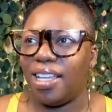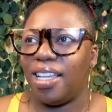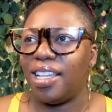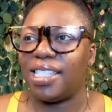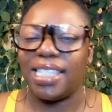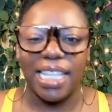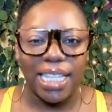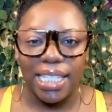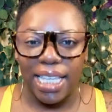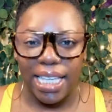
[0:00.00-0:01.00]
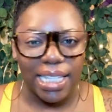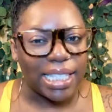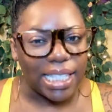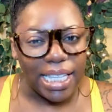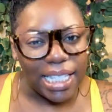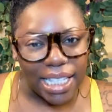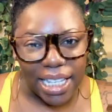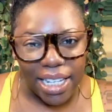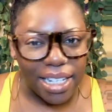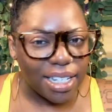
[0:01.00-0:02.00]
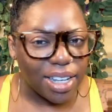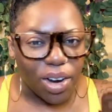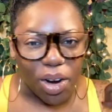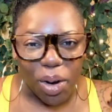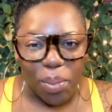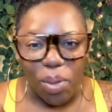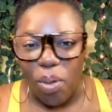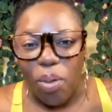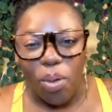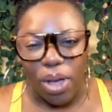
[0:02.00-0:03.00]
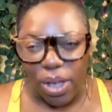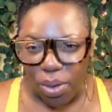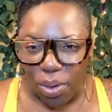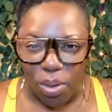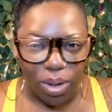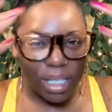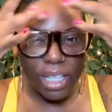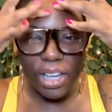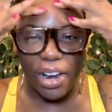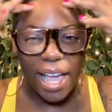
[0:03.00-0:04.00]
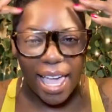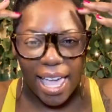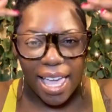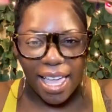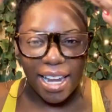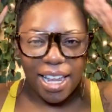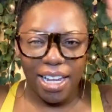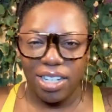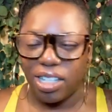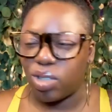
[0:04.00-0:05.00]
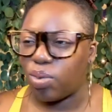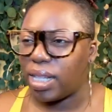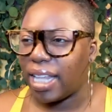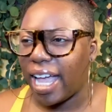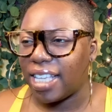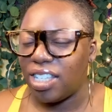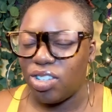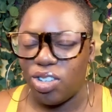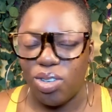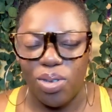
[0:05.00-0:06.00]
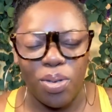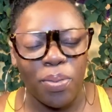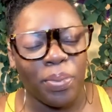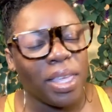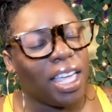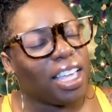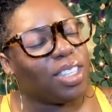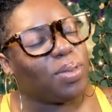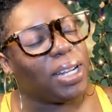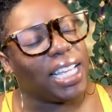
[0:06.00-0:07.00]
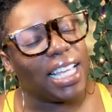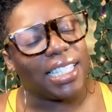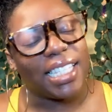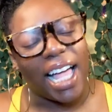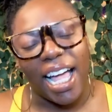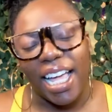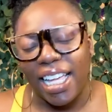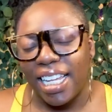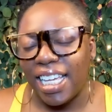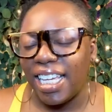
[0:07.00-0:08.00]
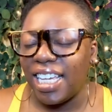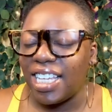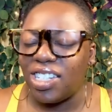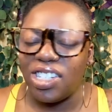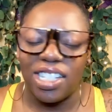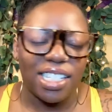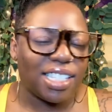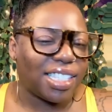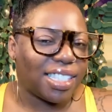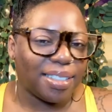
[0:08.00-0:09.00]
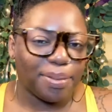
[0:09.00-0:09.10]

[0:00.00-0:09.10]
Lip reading: scented, seasoned herbal oil onto your head, and it just relaxes you, gets rid of anxiety. It just,